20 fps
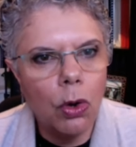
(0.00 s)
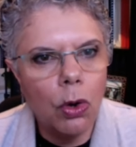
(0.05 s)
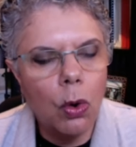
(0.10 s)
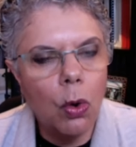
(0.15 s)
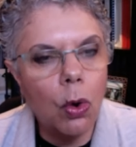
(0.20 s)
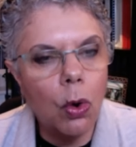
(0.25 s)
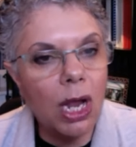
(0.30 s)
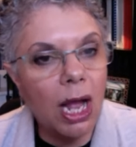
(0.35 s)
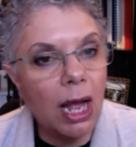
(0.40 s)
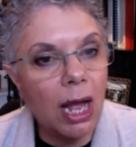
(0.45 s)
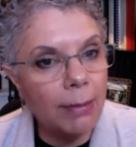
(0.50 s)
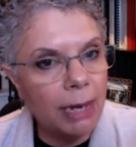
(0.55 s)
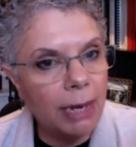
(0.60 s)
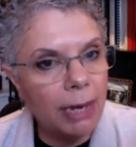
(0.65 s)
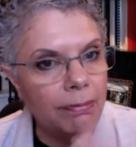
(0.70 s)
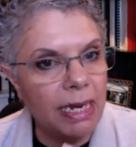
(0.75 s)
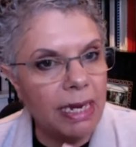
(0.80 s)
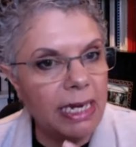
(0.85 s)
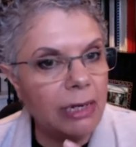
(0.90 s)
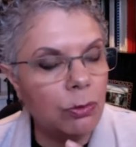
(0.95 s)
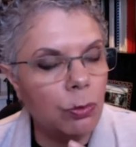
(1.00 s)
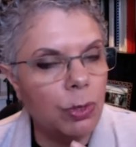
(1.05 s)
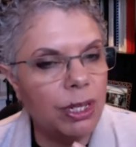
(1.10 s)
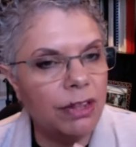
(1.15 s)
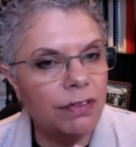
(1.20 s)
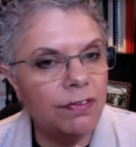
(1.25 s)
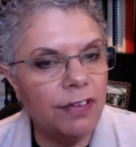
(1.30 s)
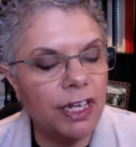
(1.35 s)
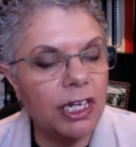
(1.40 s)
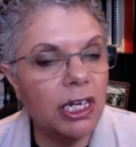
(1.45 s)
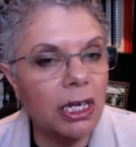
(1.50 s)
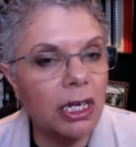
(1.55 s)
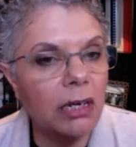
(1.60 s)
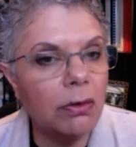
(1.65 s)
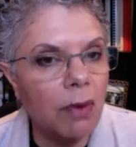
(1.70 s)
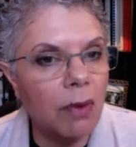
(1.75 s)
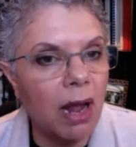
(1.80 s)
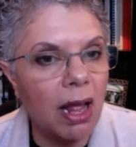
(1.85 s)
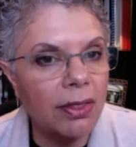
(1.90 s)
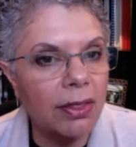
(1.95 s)
or come and meet with Vicky
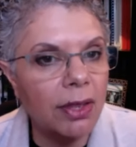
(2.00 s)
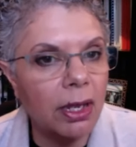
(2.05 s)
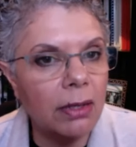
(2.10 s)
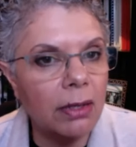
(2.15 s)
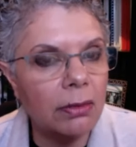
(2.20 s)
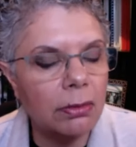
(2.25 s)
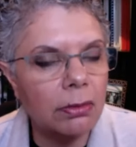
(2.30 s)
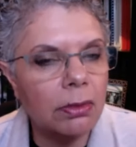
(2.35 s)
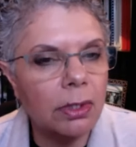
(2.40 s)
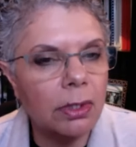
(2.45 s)
rather,